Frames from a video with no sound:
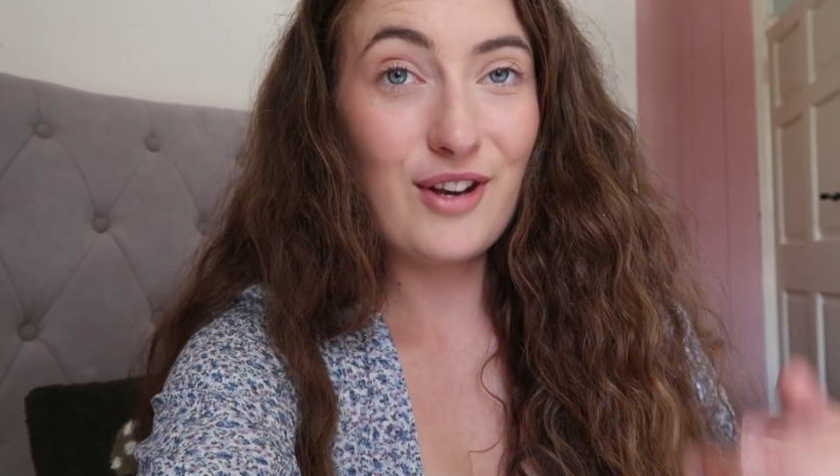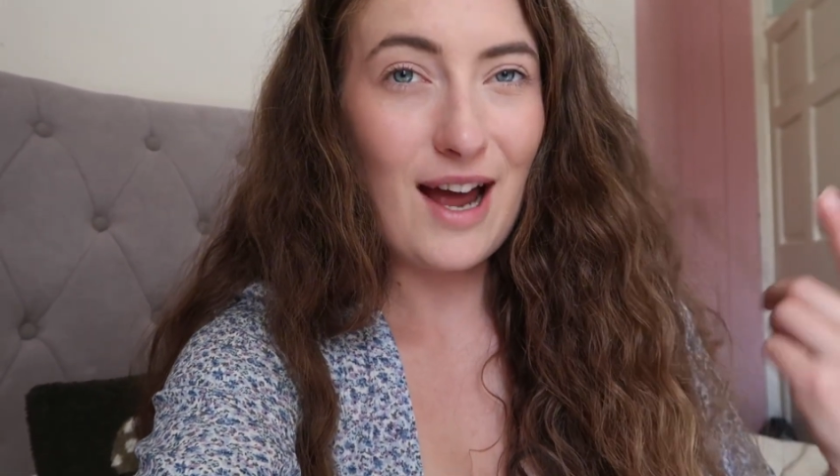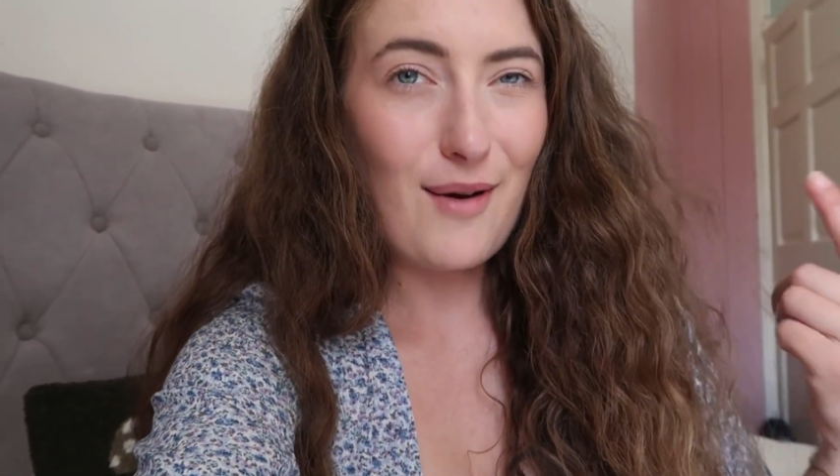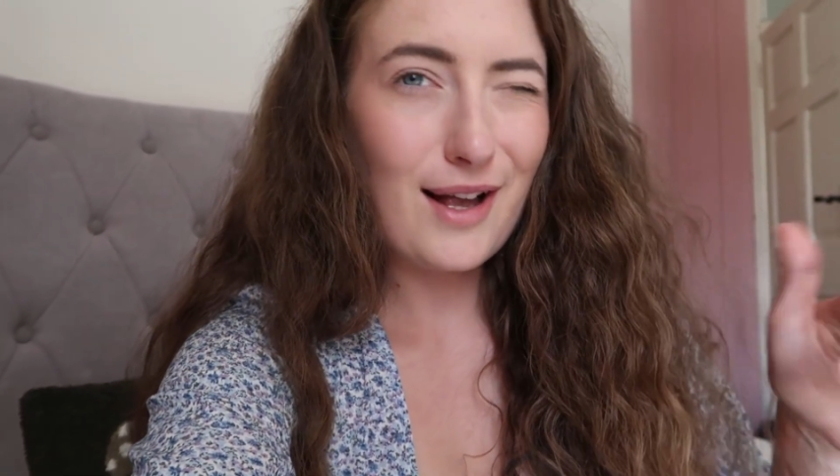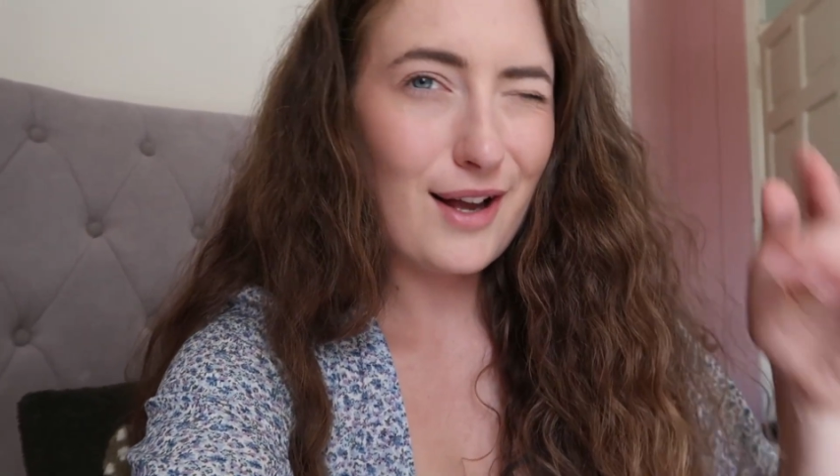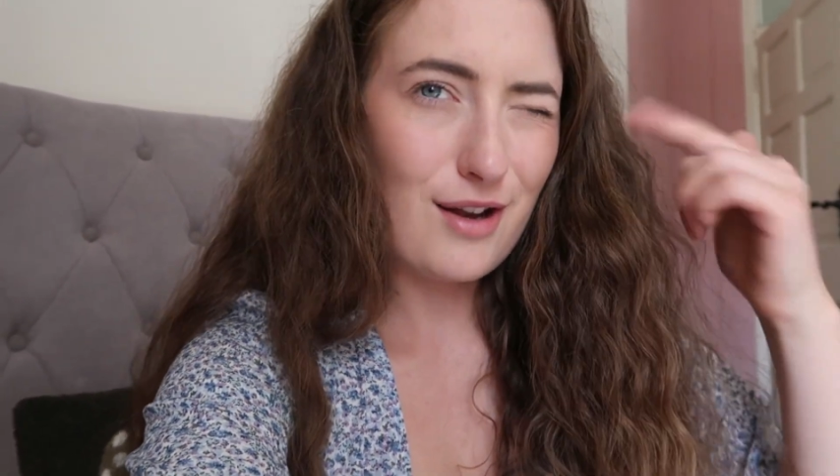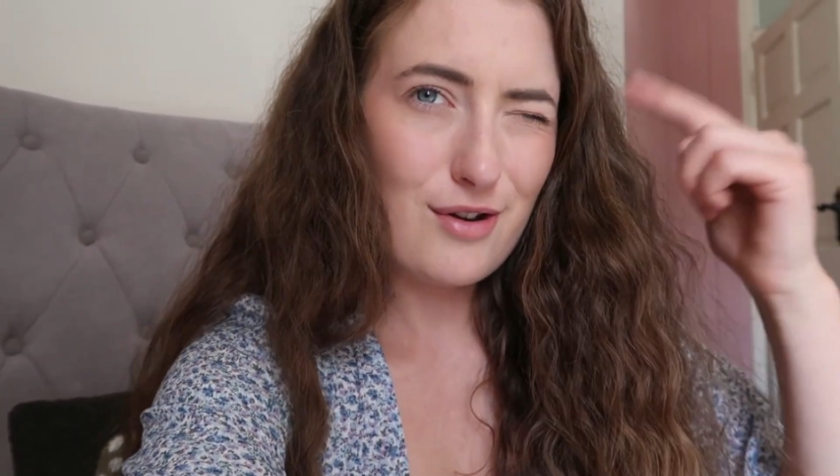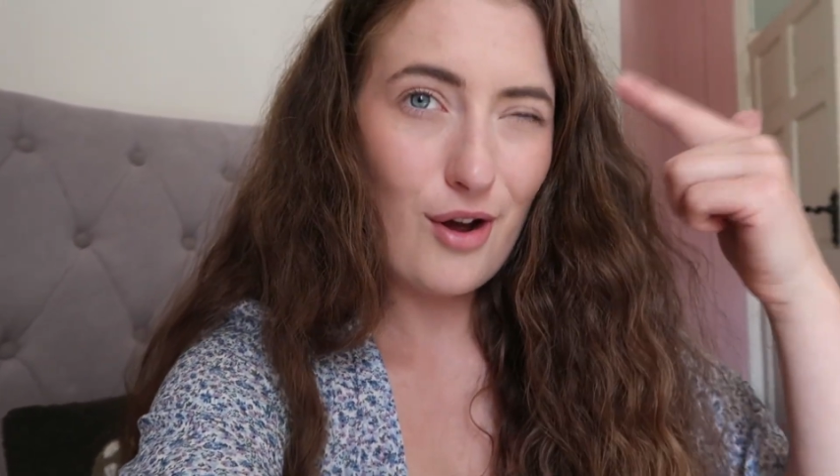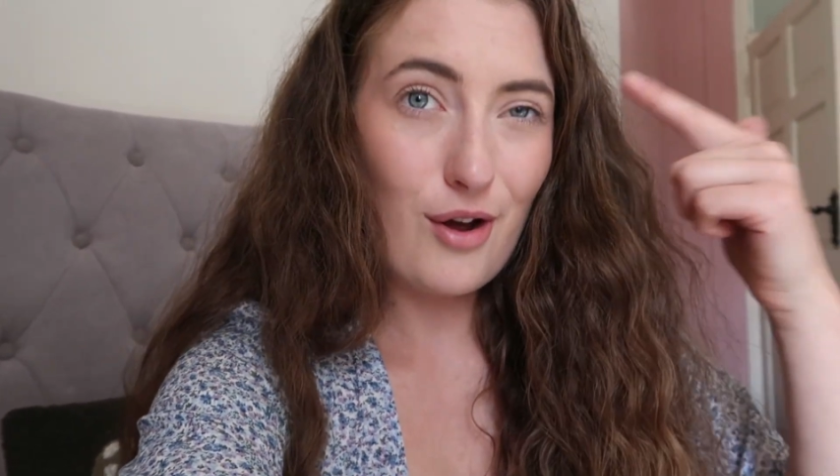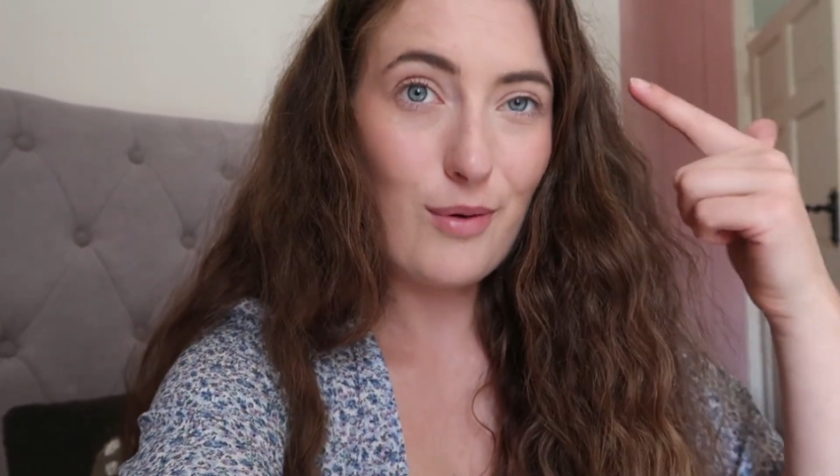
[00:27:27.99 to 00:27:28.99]
Now I kind of
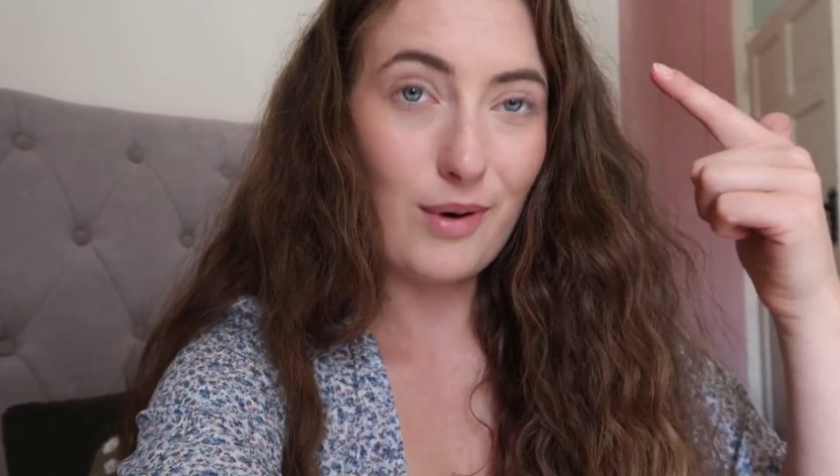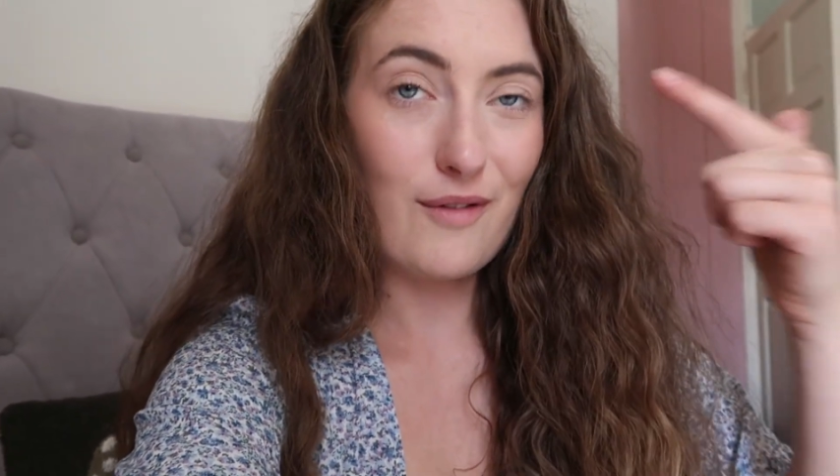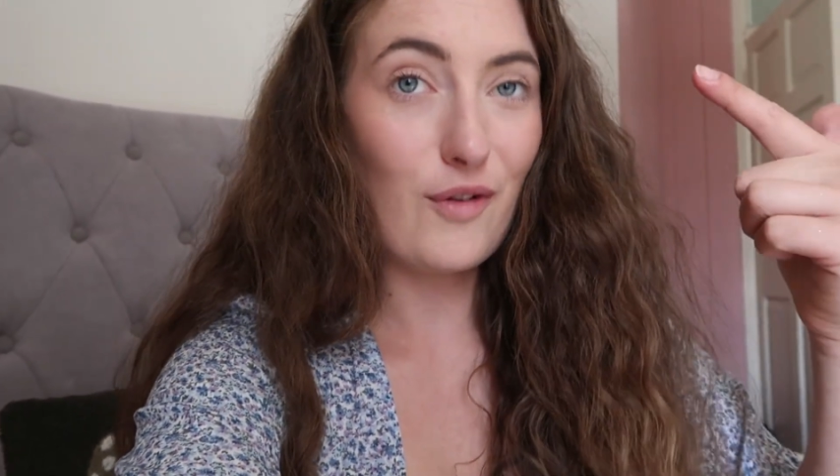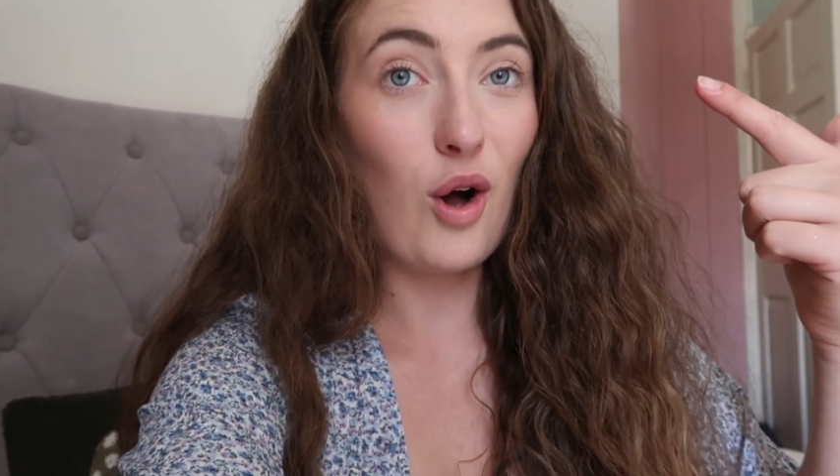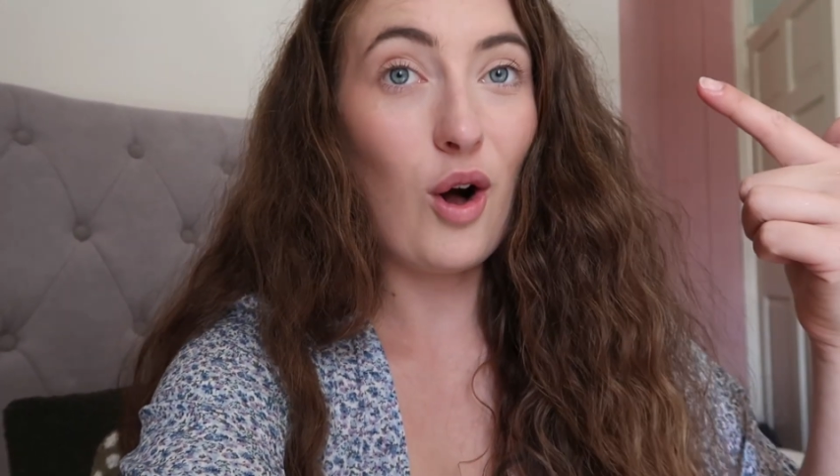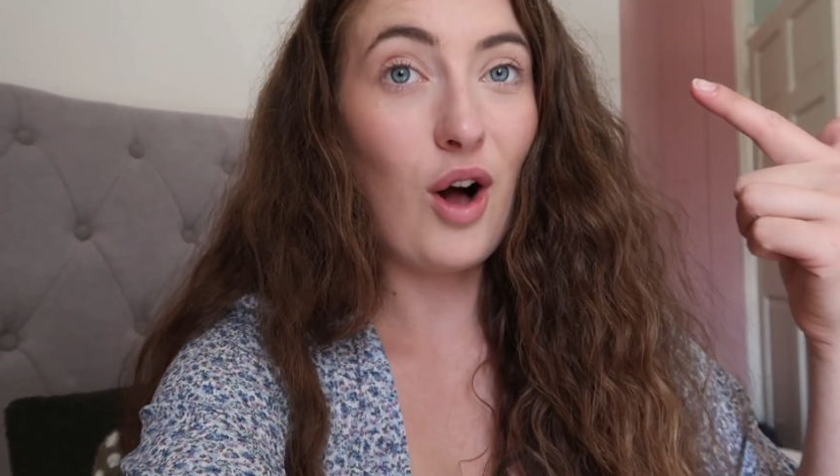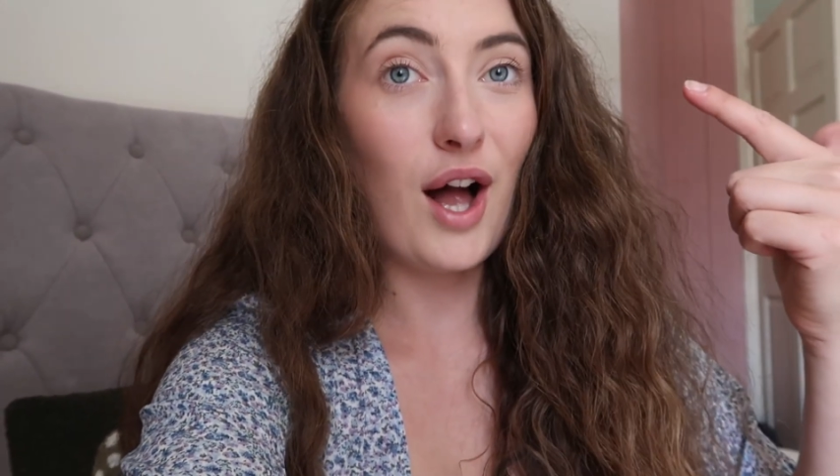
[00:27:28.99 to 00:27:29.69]
know what I've got.